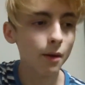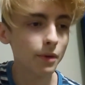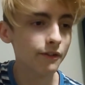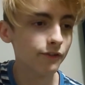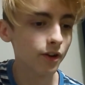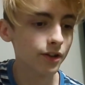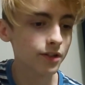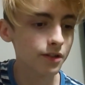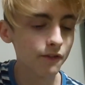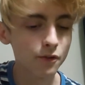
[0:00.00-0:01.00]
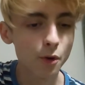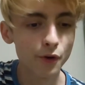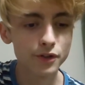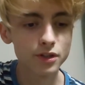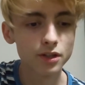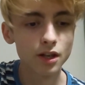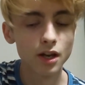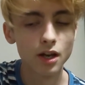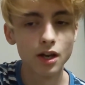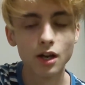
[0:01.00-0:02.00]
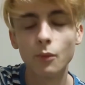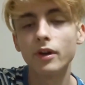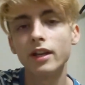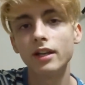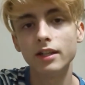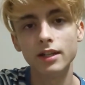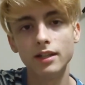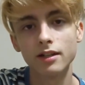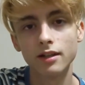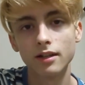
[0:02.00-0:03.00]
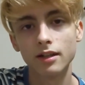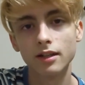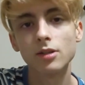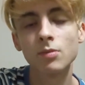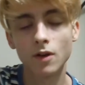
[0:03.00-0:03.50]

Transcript: But first, of course, we're going to need some